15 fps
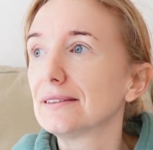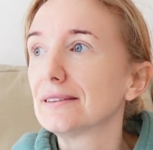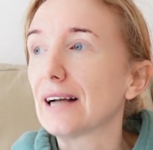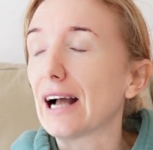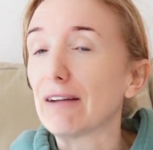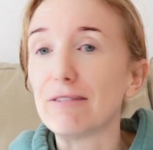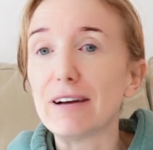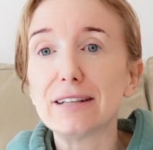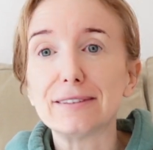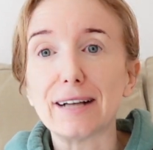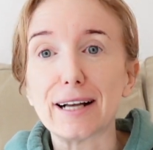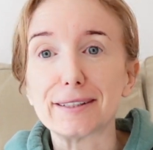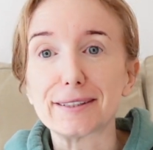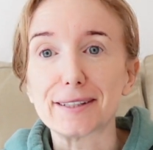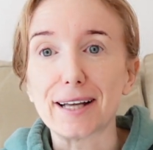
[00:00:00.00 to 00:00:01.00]
I
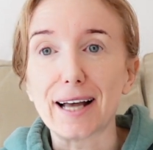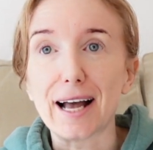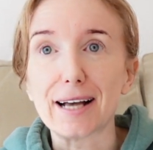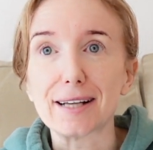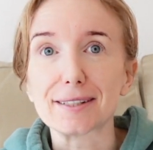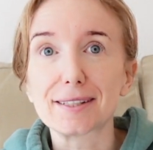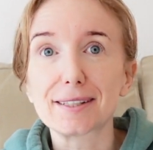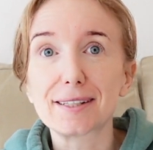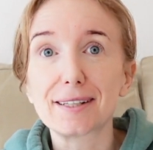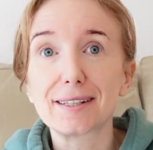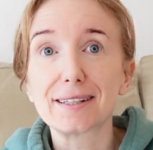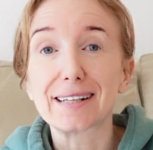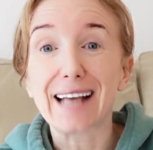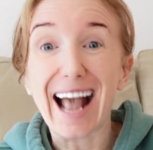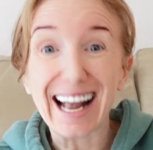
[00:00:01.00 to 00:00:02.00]
realised that as
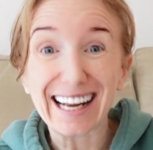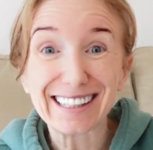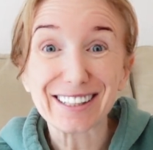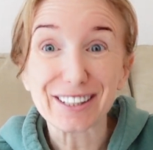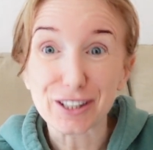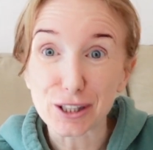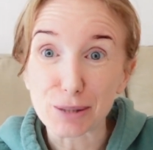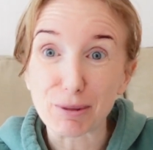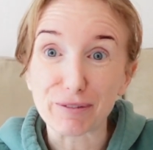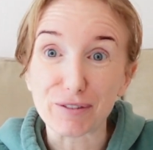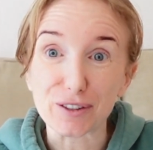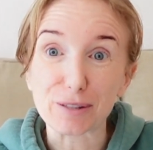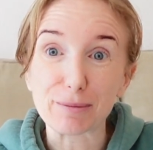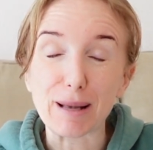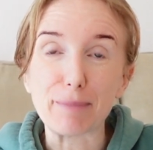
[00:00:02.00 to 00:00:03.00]
kind as some of
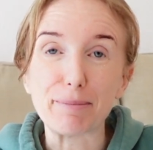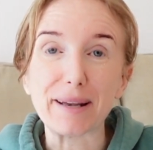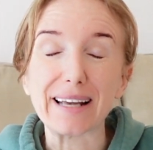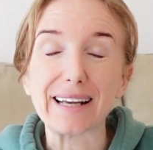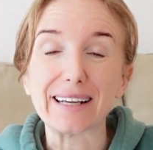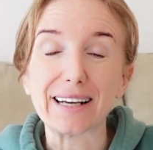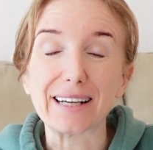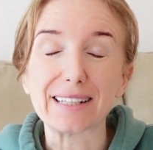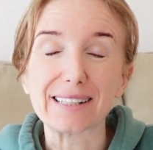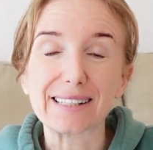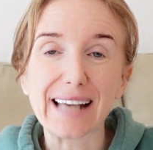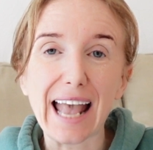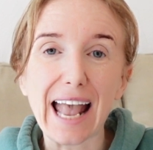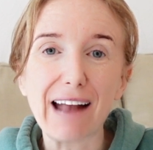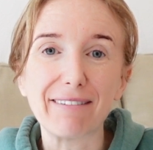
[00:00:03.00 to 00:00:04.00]
us may be, and as
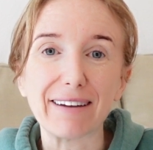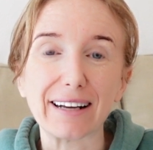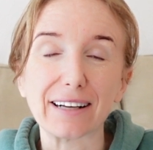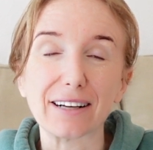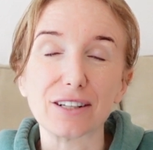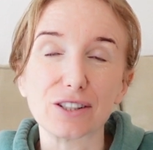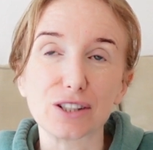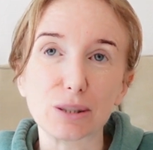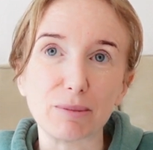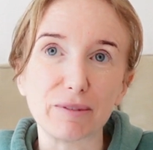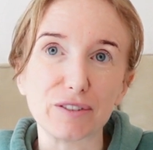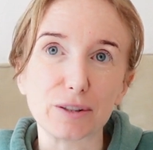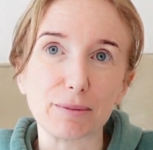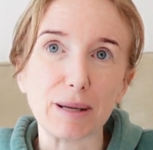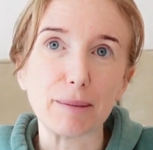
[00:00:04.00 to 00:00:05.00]
caring as some of
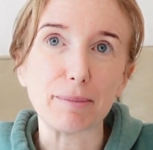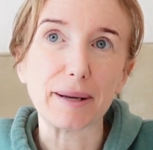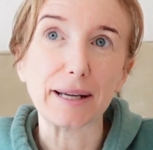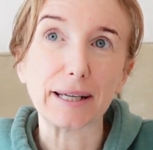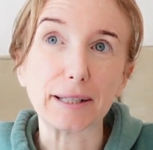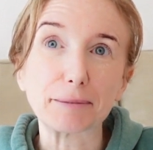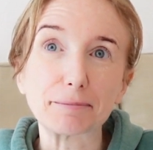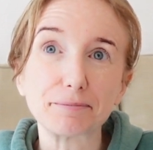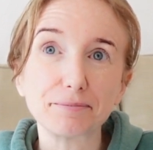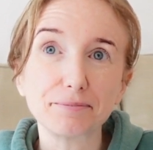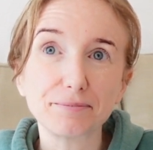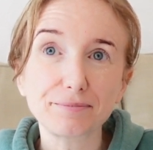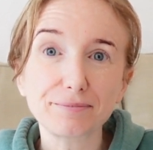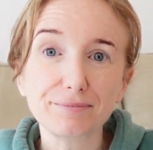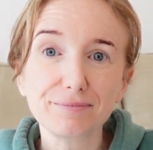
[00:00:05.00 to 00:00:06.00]
us may be,
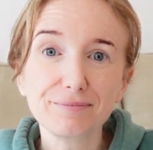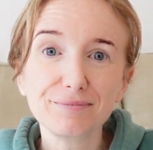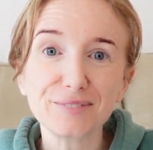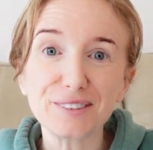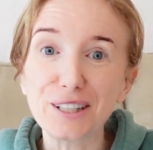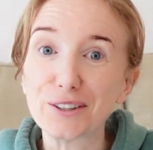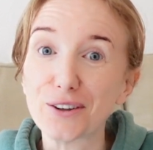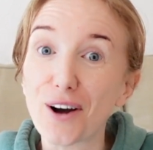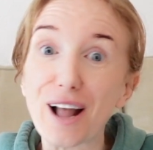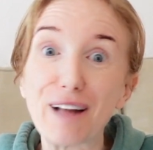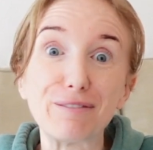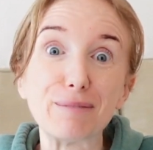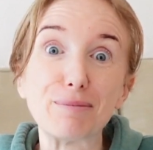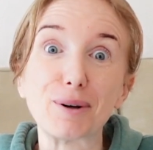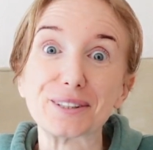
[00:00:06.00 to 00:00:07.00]
not
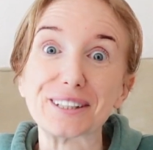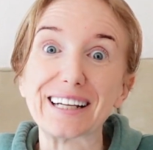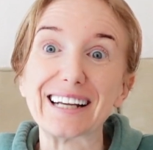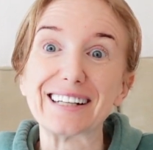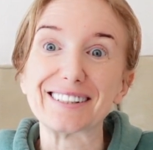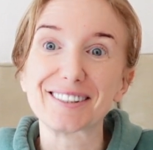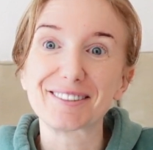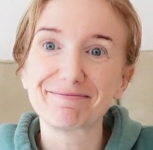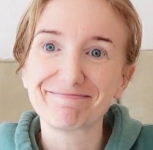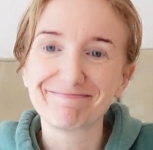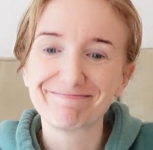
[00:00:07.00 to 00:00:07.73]
everybody is.